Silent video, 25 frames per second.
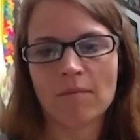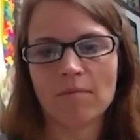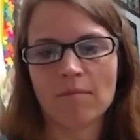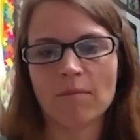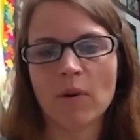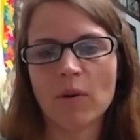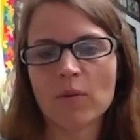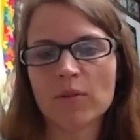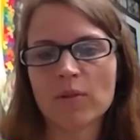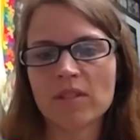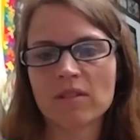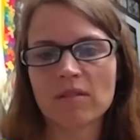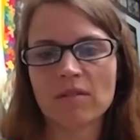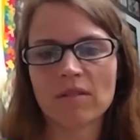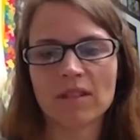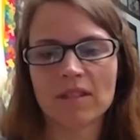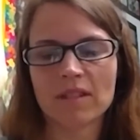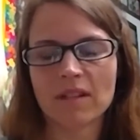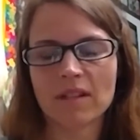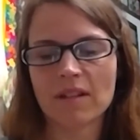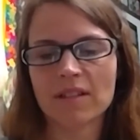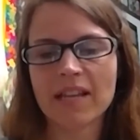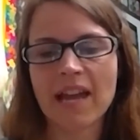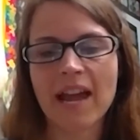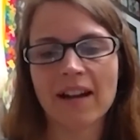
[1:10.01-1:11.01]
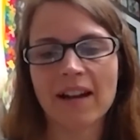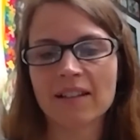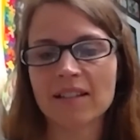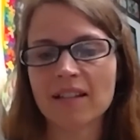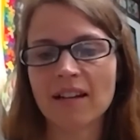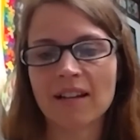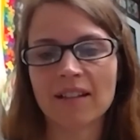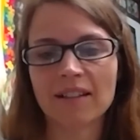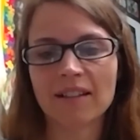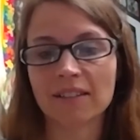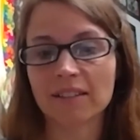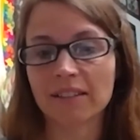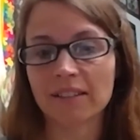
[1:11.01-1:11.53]
Most students are
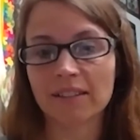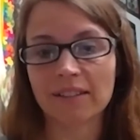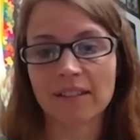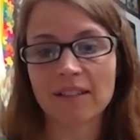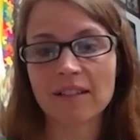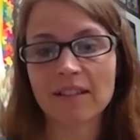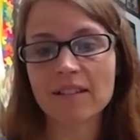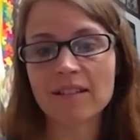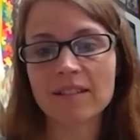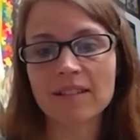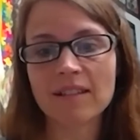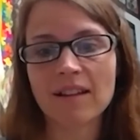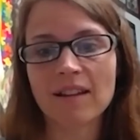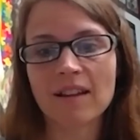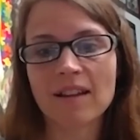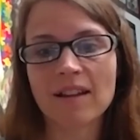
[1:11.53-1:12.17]
tactile learners,